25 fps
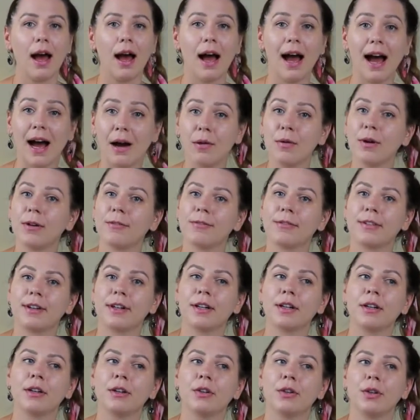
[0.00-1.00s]

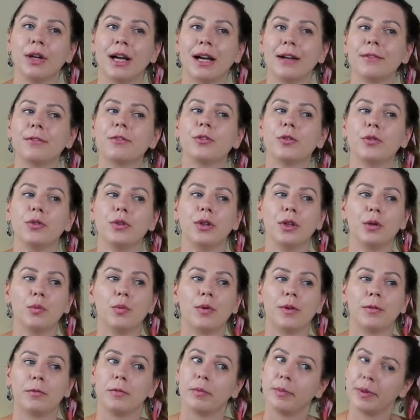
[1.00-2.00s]
However, you have to deal
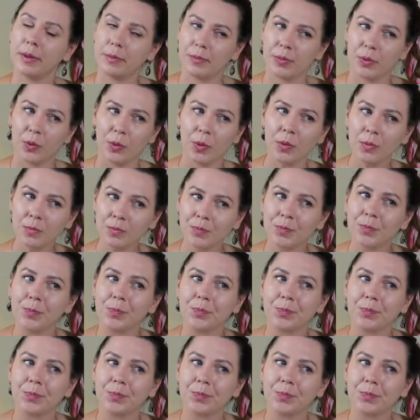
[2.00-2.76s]
with people,